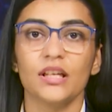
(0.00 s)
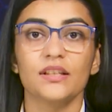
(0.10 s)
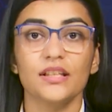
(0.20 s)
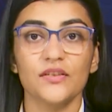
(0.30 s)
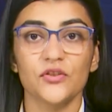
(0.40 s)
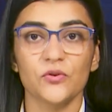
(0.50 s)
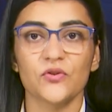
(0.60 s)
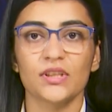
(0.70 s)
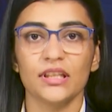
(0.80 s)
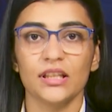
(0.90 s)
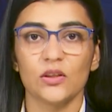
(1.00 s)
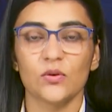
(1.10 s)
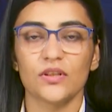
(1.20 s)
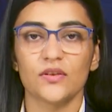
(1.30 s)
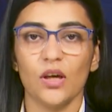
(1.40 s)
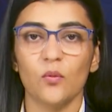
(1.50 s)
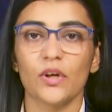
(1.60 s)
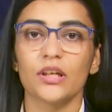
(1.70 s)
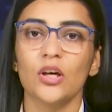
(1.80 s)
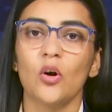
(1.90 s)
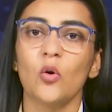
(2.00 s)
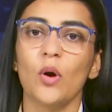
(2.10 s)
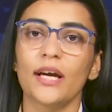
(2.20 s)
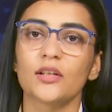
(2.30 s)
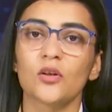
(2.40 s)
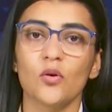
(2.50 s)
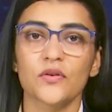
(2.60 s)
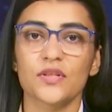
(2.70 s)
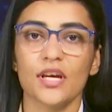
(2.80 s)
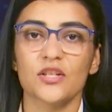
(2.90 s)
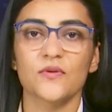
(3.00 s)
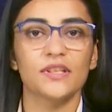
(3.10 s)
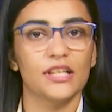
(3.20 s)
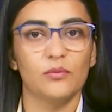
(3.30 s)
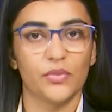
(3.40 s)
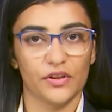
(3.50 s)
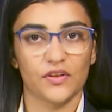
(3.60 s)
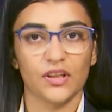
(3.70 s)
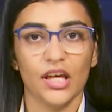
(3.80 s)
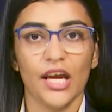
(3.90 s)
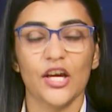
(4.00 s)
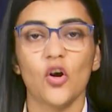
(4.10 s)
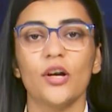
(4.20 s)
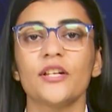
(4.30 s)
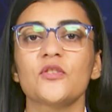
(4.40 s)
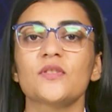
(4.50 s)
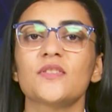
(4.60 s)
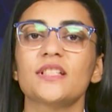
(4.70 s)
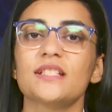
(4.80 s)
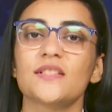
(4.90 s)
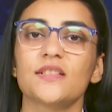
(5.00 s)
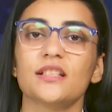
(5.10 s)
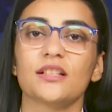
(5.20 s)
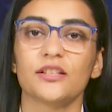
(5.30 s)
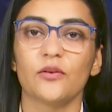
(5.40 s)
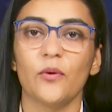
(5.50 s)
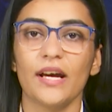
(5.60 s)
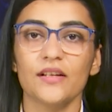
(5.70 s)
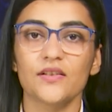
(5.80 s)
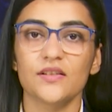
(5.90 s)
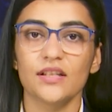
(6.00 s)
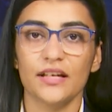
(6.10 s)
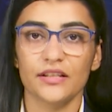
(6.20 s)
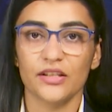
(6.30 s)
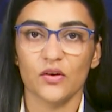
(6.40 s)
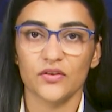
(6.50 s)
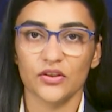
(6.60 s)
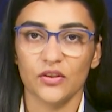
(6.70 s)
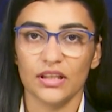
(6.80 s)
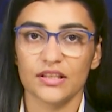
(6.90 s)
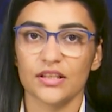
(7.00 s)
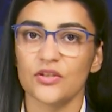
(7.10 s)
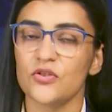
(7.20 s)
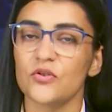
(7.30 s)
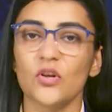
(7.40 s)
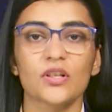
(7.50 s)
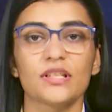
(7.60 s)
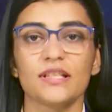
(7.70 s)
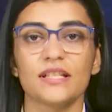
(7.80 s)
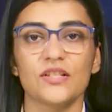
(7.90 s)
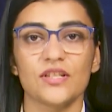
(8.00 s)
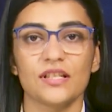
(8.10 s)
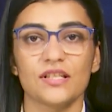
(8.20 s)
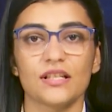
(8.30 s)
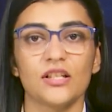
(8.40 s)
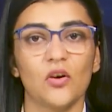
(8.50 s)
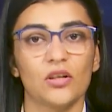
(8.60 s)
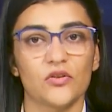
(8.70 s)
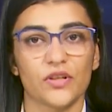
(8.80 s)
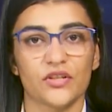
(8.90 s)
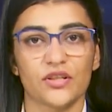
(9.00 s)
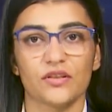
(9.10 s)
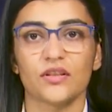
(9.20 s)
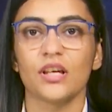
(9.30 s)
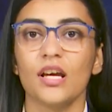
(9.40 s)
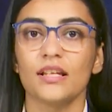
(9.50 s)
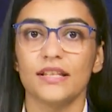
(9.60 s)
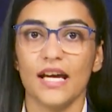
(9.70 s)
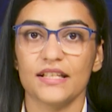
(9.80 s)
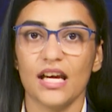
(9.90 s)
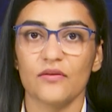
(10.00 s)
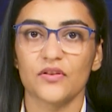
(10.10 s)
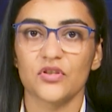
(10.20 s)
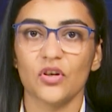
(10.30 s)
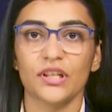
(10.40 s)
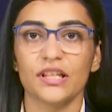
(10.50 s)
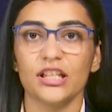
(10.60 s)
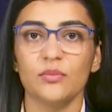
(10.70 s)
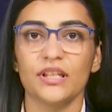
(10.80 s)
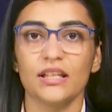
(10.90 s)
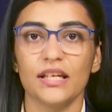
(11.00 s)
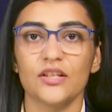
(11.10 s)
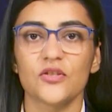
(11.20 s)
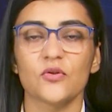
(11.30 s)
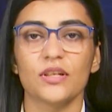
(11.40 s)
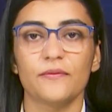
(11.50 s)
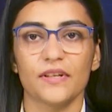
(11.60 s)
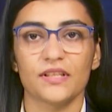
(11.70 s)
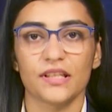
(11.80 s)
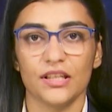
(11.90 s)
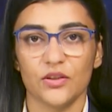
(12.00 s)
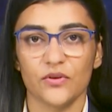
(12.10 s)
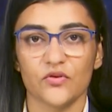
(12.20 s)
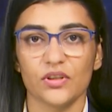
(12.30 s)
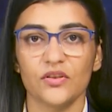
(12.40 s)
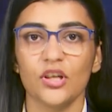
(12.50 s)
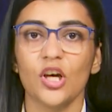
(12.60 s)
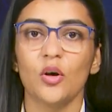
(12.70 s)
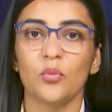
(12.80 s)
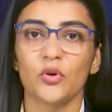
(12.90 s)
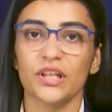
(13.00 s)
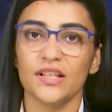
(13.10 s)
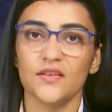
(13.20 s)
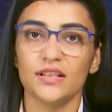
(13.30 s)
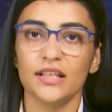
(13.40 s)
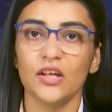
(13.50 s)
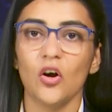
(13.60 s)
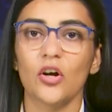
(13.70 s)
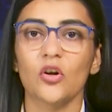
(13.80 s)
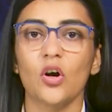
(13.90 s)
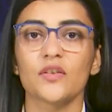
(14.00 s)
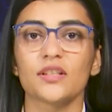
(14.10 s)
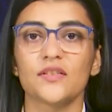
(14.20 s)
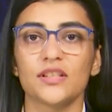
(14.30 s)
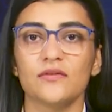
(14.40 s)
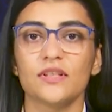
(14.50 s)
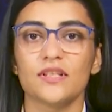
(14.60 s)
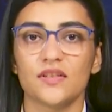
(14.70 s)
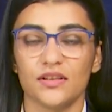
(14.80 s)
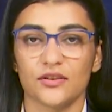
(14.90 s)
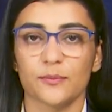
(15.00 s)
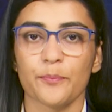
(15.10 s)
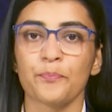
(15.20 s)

These usually included someone who had close touch with ill birds. According to the CDC, the viruses that are now circulating do not contain genetically alterations that have historically been linked to infecting individuals more easily or causing severe disease.